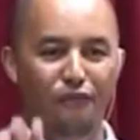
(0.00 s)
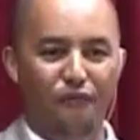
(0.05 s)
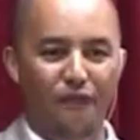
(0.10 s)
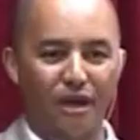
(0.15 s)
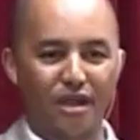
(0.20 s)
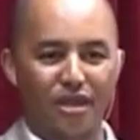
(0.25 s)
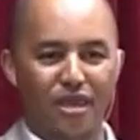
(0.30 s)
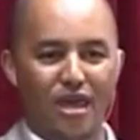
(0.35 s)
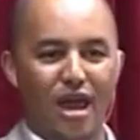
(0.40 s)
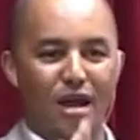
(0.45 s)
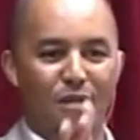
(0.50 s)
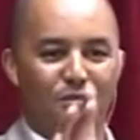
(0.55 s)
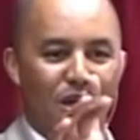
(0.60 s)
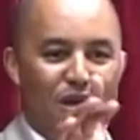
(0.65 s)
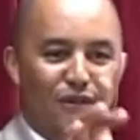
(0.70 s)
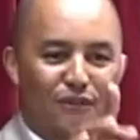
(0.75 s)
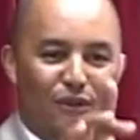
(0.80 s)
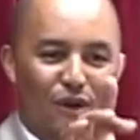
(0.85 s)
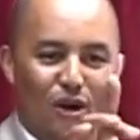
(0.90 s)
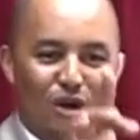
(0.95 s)
faith
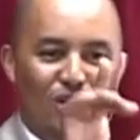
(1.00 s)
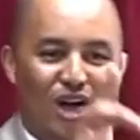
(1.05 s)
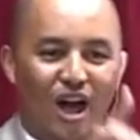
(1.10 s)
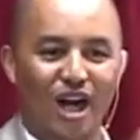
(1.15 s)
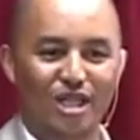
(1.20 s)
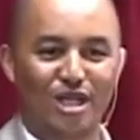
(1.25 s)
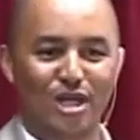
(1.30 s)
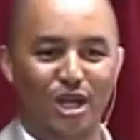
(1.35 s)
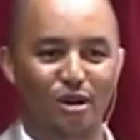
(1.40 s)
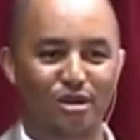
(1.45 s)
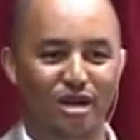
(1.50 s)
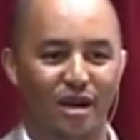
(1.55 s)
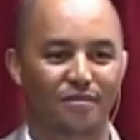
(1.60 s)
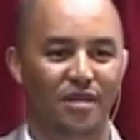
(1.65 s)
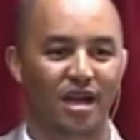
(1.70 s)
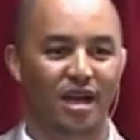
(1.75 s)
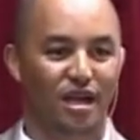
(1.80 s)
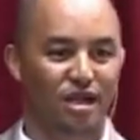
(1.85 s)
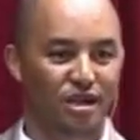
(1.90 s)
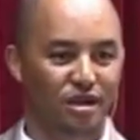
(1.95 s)
before God showed up.
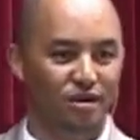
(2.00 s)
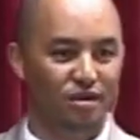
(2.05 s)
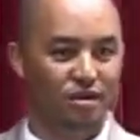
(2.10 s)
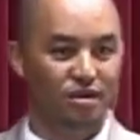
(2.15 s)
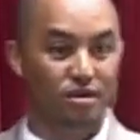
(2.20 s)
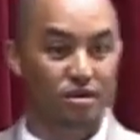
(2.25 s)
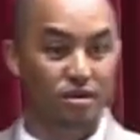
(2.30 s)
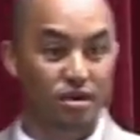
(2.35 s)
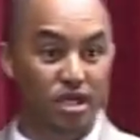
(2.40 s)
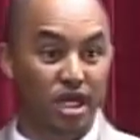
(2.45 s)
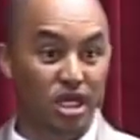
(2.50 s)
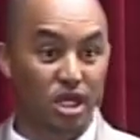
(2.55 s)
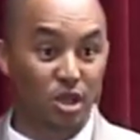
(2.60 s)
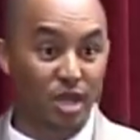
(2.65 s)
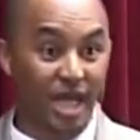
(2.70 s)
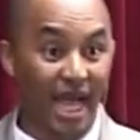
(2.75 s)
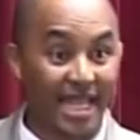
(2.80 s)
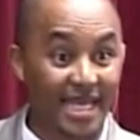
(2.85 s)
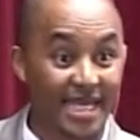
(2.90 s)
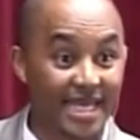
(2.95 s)
Did you
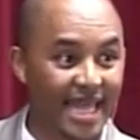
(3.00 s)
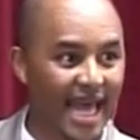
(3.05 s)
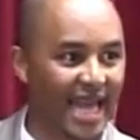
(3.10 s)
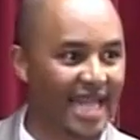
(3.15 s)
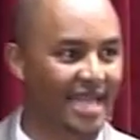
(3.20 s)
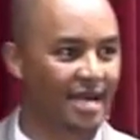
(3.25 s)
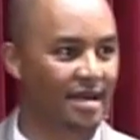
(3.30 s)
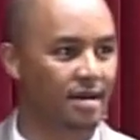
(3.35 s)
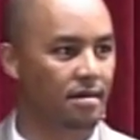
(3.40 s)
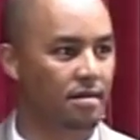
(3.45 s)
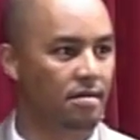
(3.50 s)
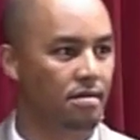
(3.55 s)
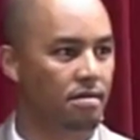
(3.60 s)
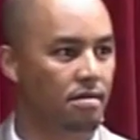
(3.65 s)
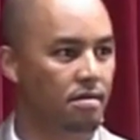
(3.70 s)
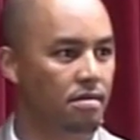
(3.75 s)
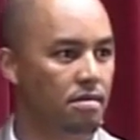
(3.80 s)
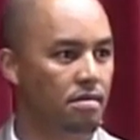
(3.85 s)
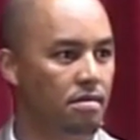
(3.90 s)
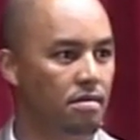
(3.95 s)
catch that?
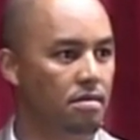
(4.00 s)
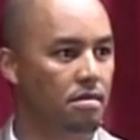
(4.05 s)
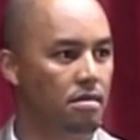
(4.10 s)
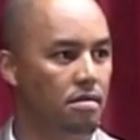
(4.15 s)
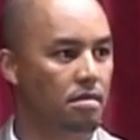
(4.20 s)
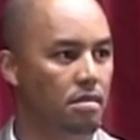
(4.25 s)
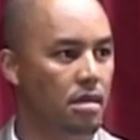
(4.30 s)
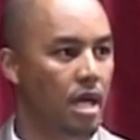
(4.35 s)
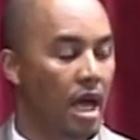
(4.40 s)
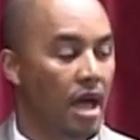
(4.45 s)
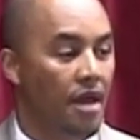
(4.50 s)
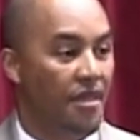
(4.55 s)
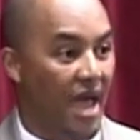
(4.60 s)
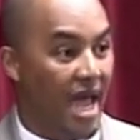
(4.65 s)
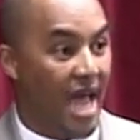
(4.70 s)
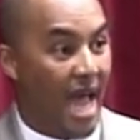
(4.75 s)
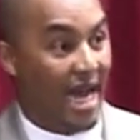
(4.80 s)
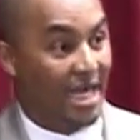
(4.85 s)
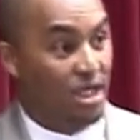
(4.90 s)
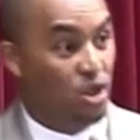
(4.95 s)

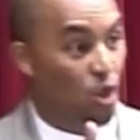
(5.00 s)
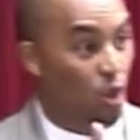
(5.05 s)
They had to